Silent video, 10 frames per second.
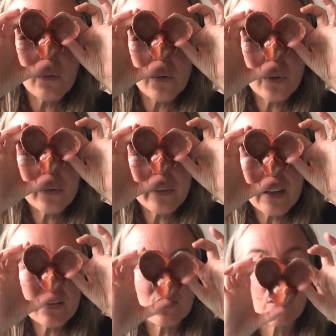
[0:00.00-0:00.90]
for your
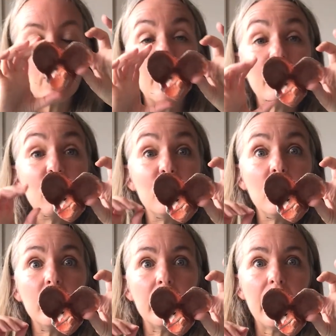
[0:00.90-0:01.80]
face. But if you
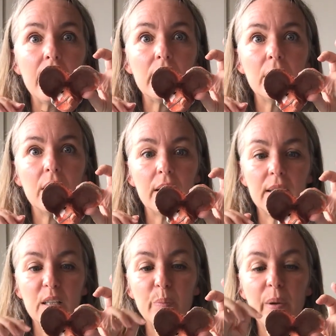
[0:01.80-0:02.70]
do that, you're going to
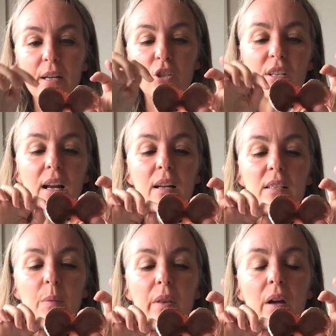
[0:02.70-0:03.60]
need to punch out
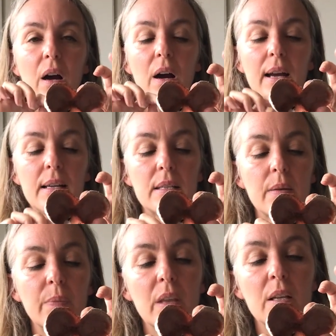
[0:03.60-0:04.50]
some of the eyes.
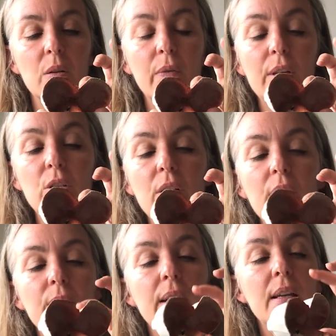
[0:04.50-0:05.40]
So if we turn it
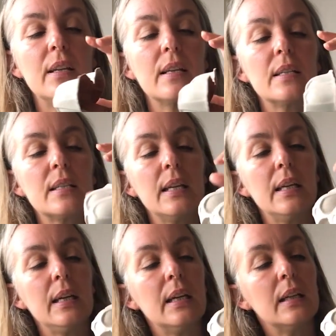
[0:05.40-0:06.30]
around, you can see
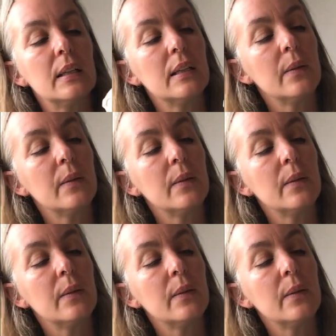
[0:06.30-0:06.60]
here,